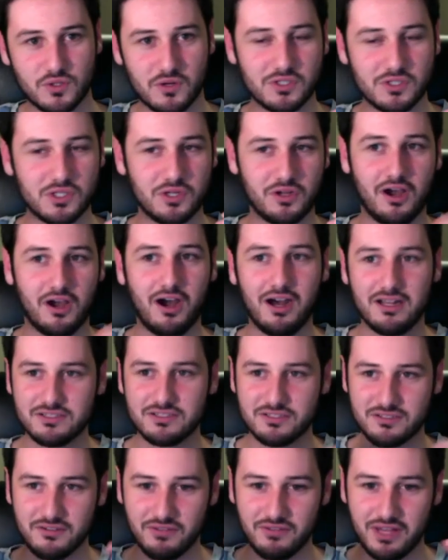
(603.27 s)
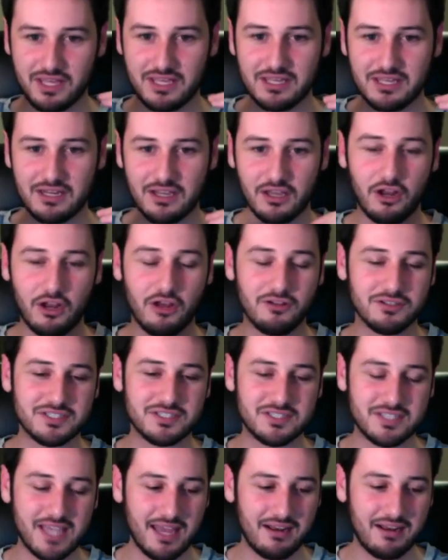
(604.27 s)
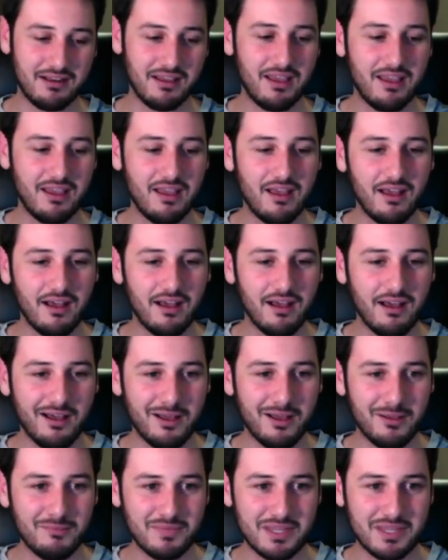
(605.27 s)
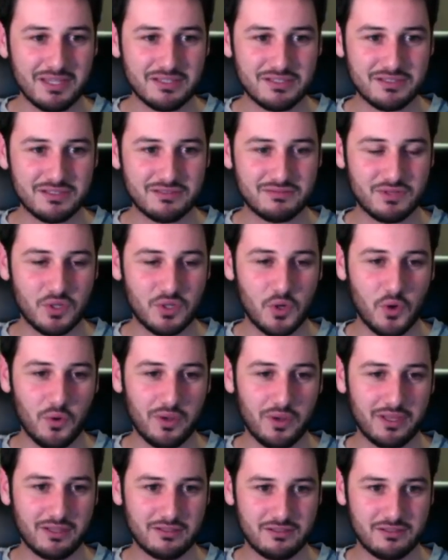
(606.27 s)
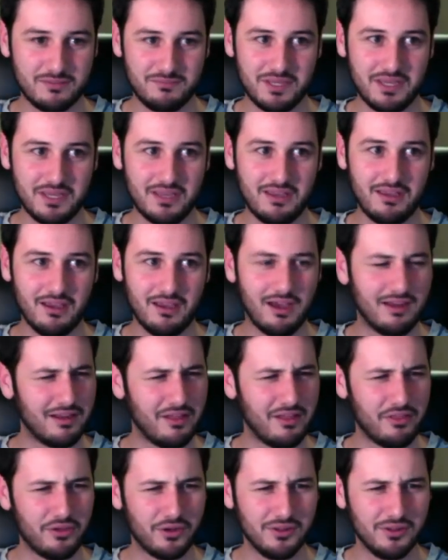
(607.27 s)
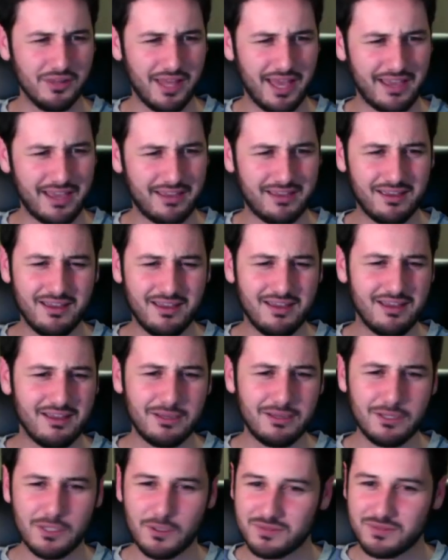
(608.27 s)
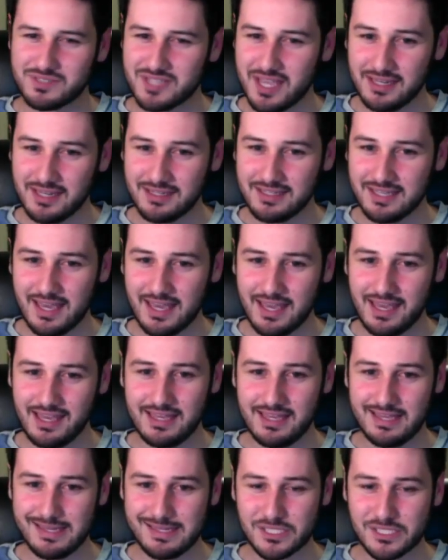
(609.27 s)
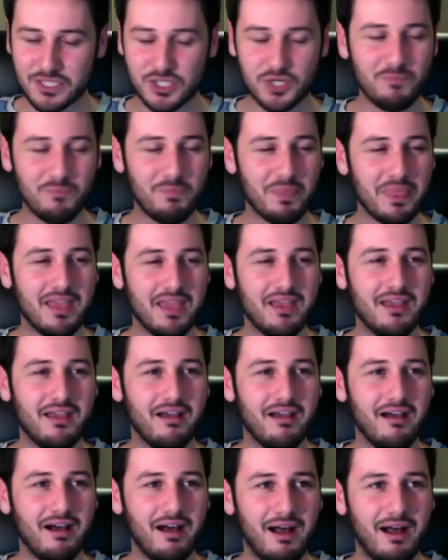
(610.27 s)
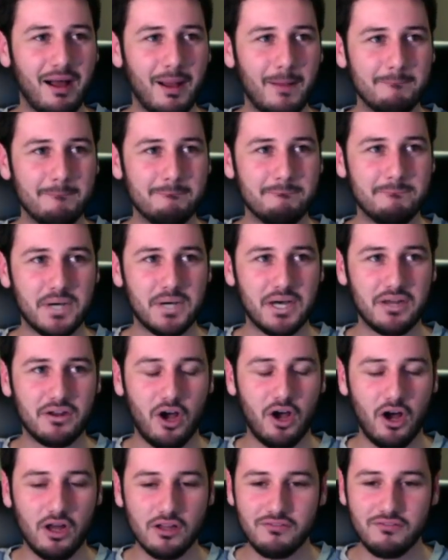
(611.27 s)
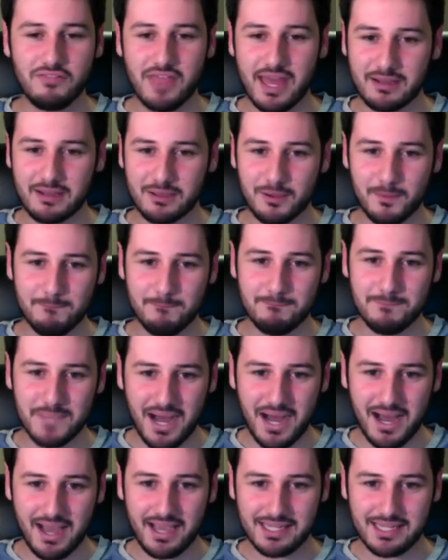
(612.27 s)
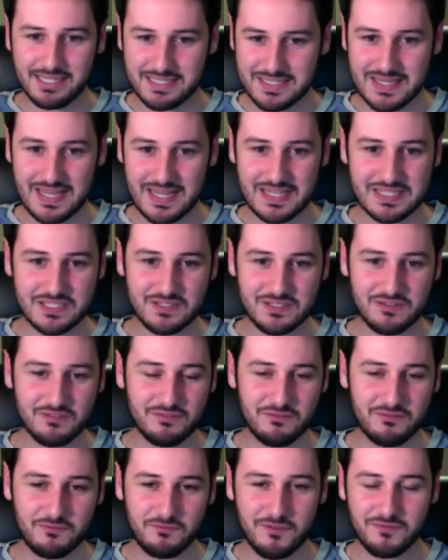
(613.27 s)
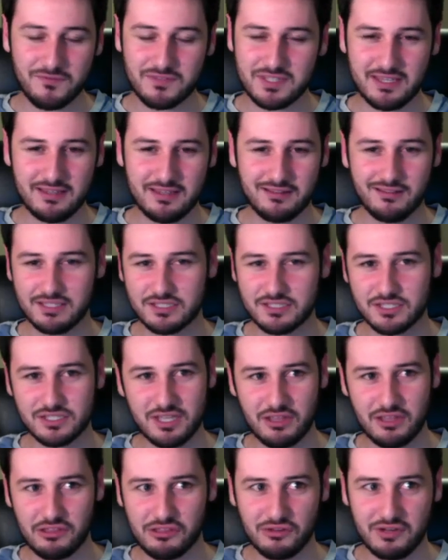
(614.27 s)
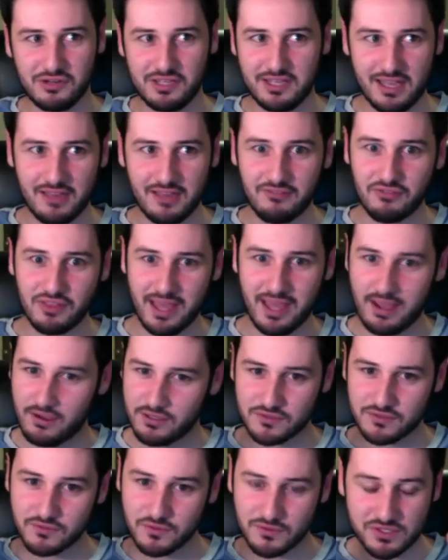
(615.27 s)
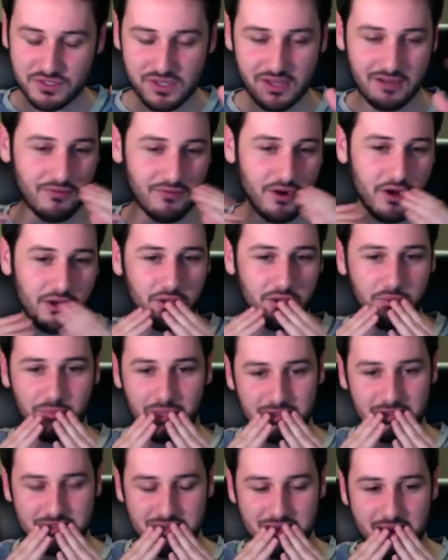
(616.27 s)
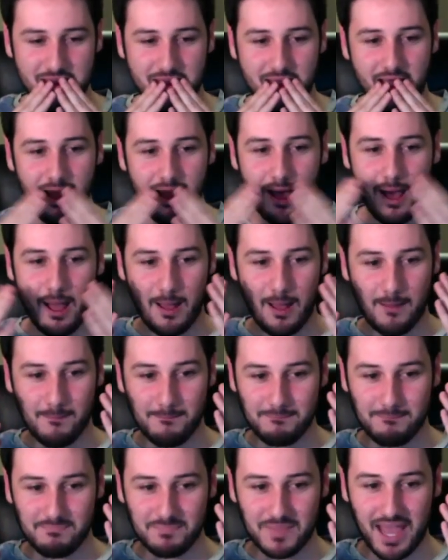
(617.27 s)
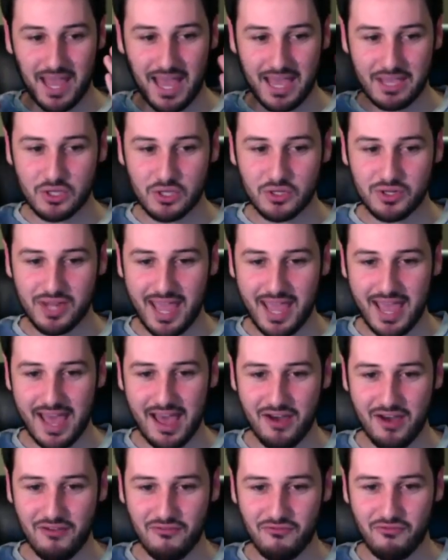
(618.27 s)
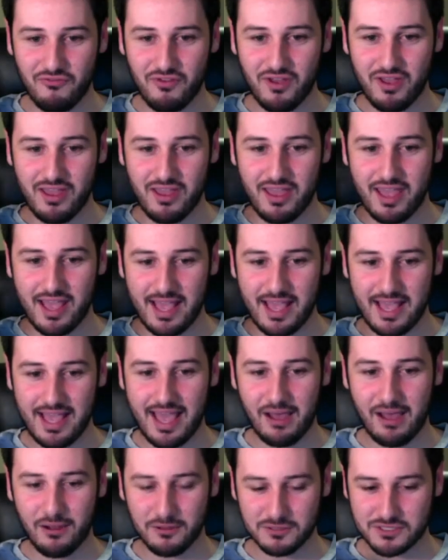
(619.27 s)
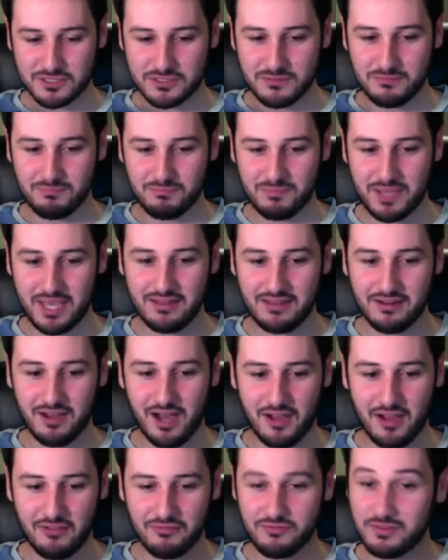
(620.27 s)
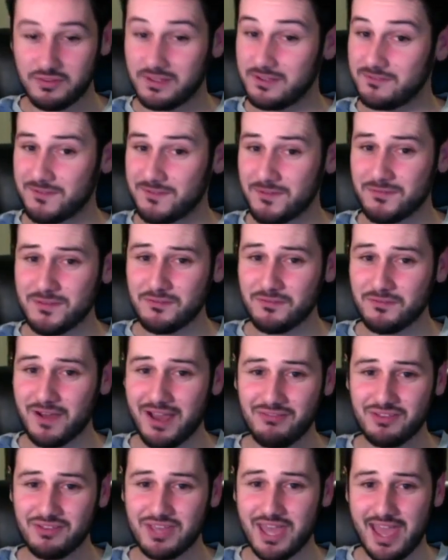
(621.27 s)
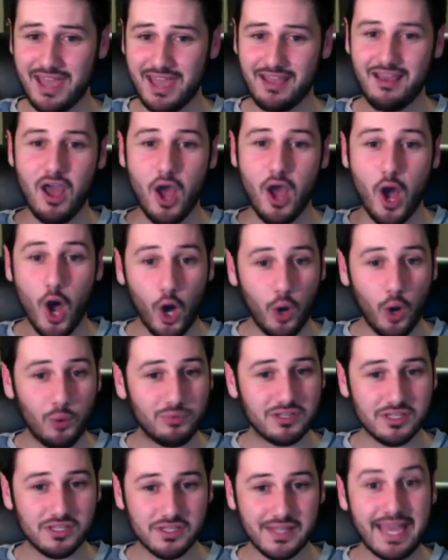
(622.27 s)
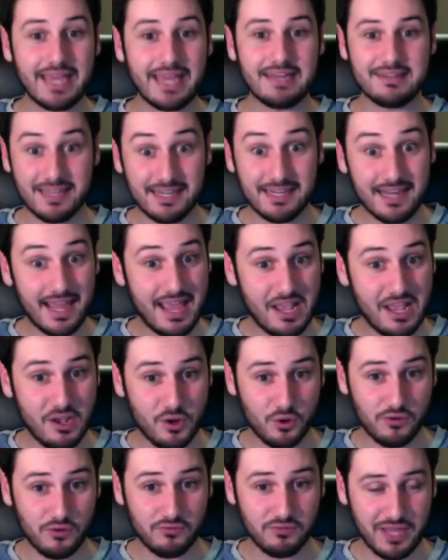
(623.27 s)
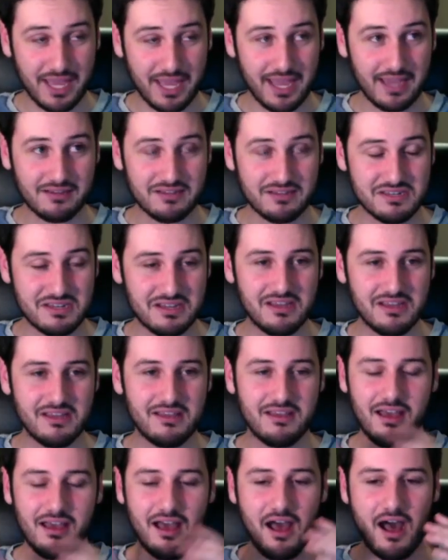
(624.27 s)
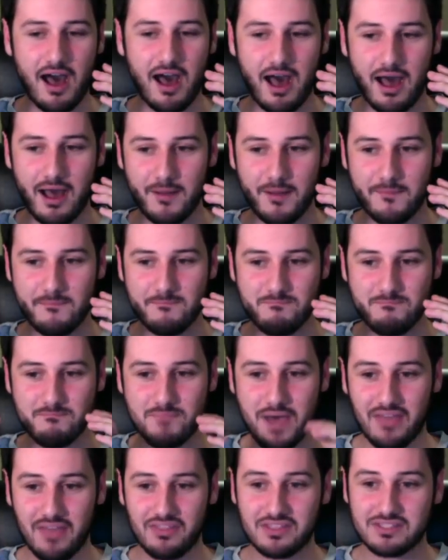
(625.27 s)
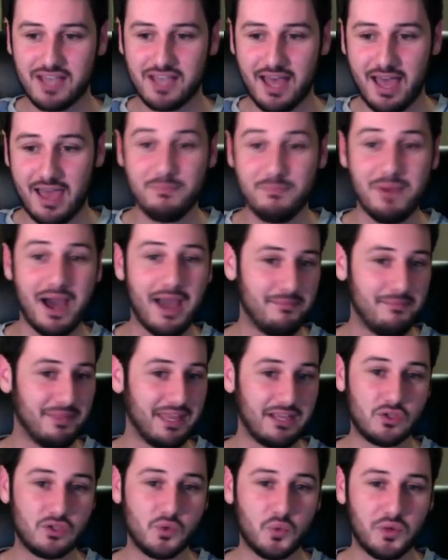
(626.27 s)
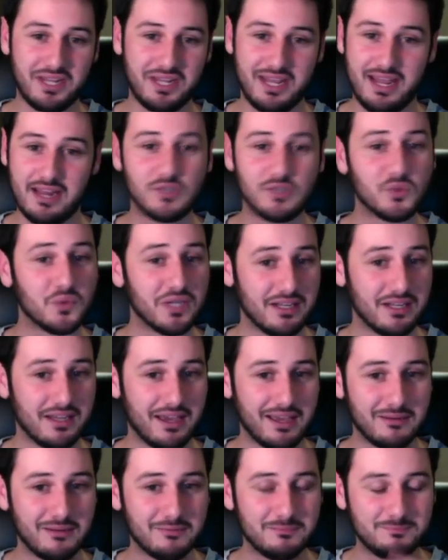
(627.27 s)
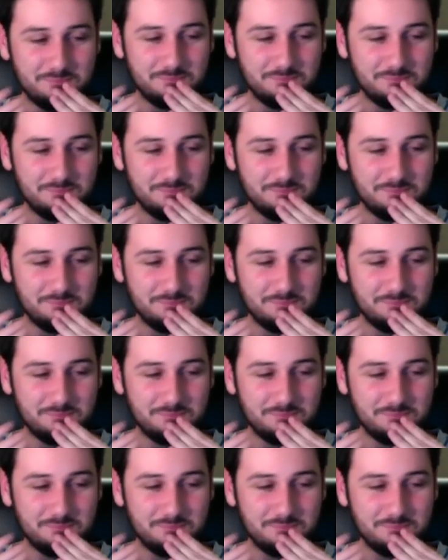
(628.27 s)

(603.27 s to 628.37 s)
construction cost of like getting it all set is going to be another like, 10K-ish. But all of that combined, that's 15, let's just say 30K for the house for sake of argument. I could have a house paid off, 55K, own the land, an acre of land, by the time I'm like 28, 29.